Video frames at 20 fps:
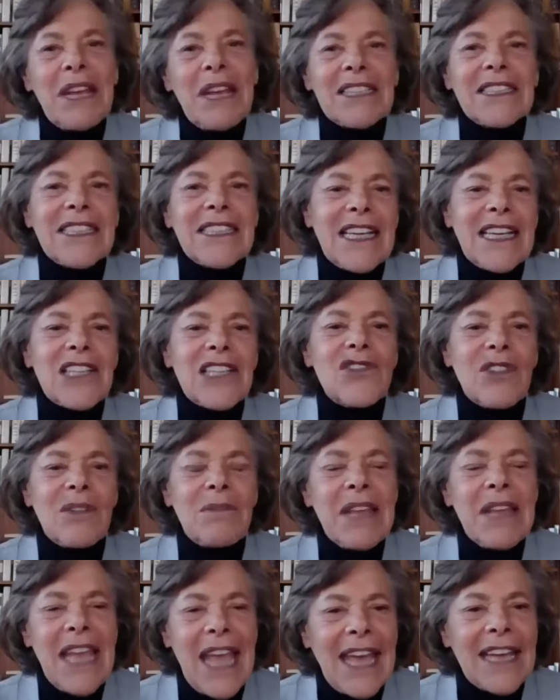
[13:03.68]
makes sense from
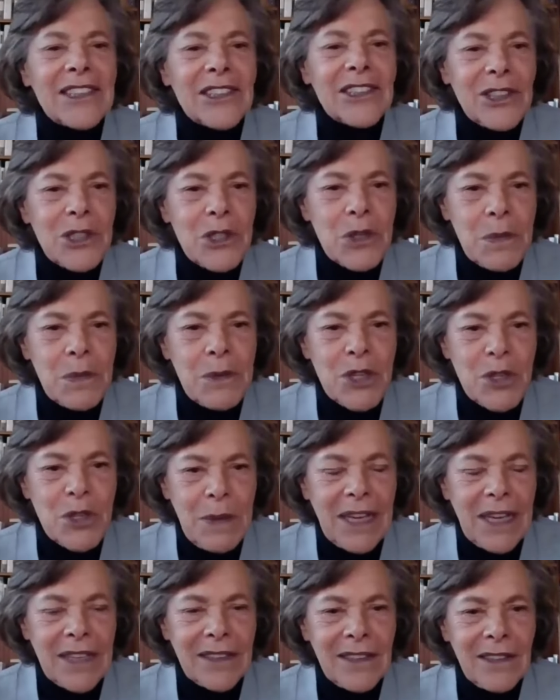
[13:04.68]
the actor's
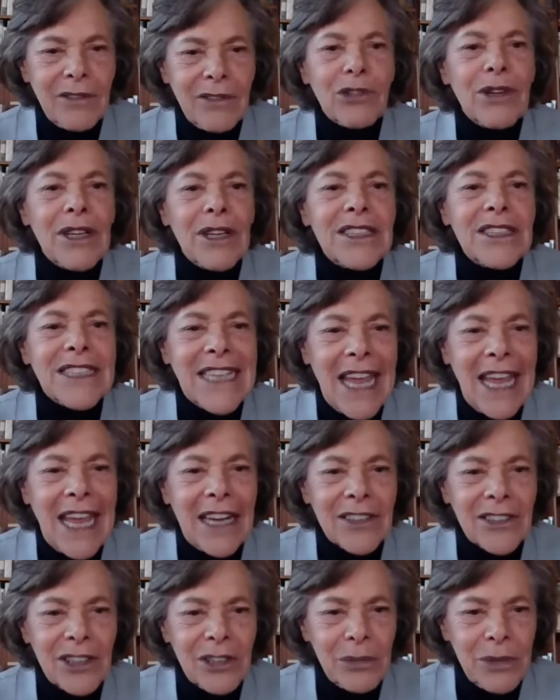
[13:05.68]
perspective, or else the
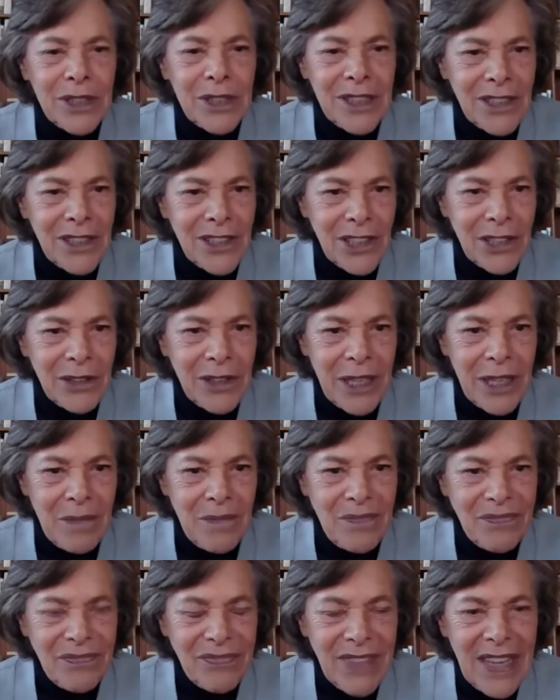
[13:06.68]
actor wouldn't do it.
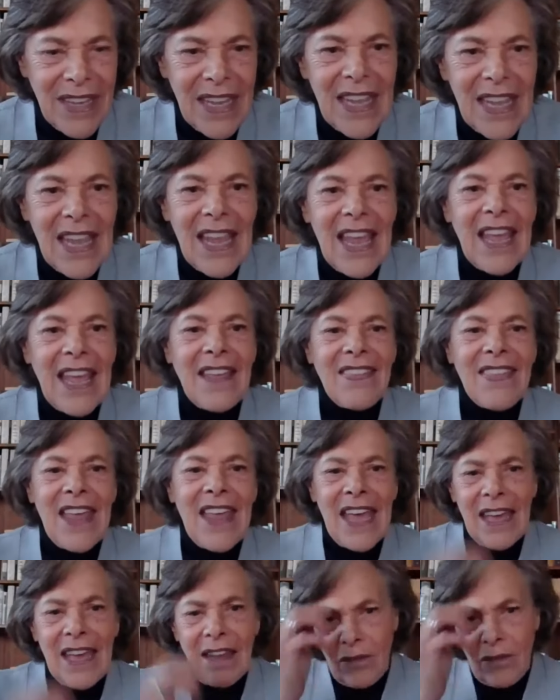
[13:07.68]
And
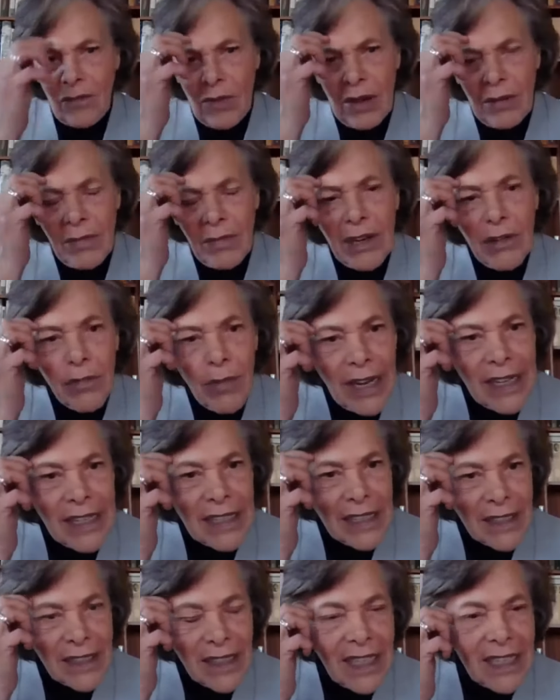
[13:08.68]
that when we
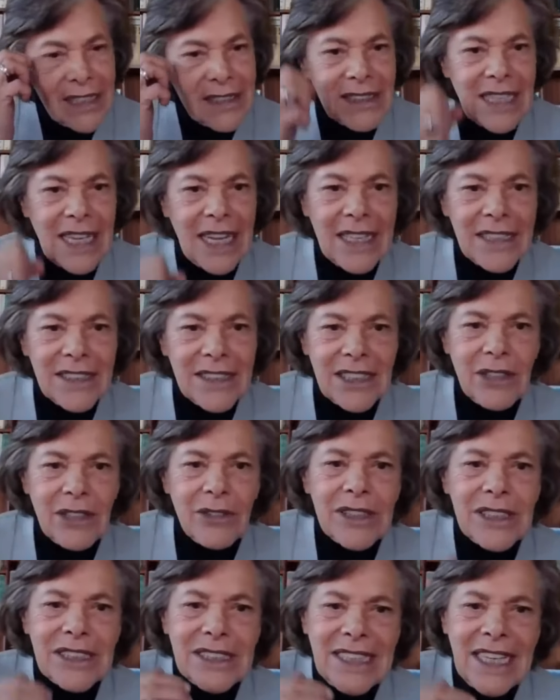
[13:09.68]
recognize that, so
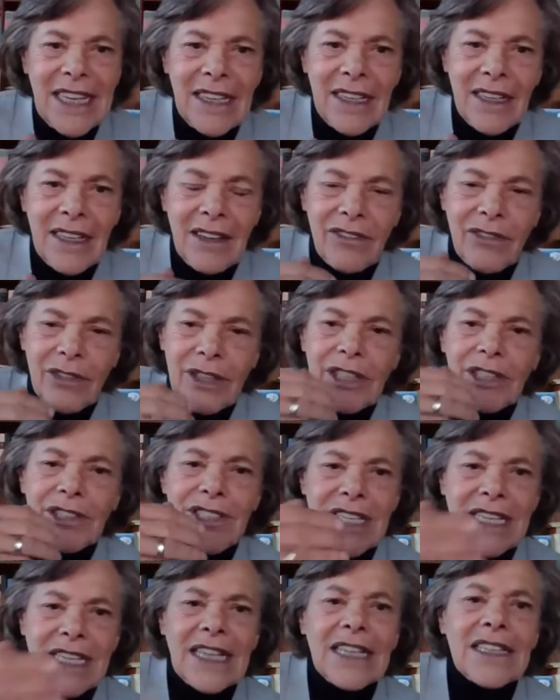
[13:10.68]
instead of when you
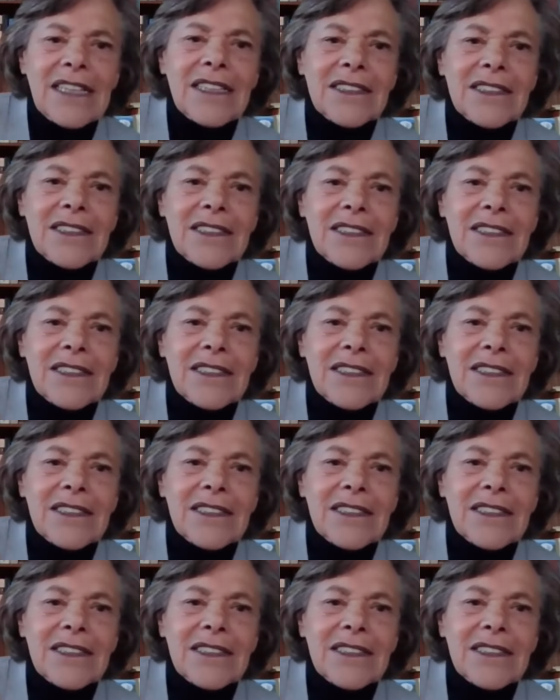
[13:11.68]
think,